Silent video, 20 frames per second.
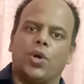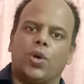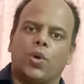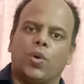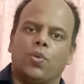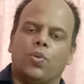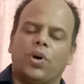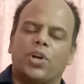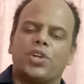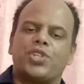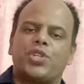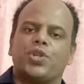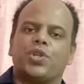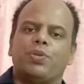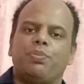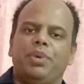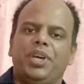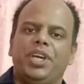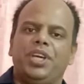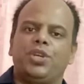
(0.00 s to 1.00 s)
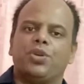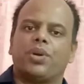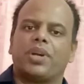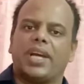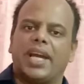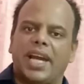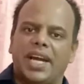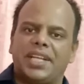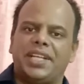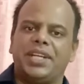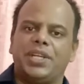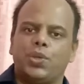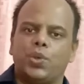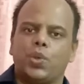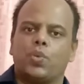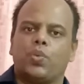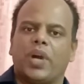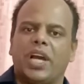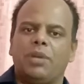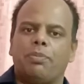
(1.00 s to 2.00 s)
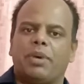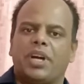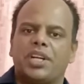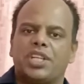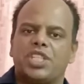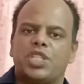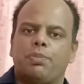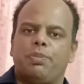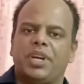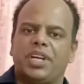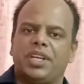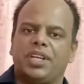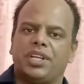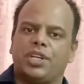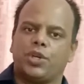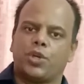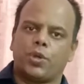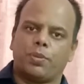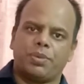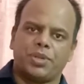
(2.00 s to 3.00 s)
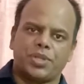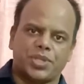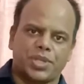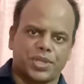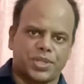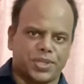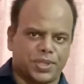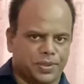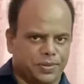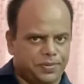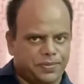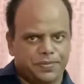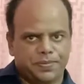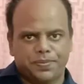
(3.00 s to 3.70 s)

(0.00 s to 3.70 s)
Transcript: What should be your attitude while participating in a group discussion?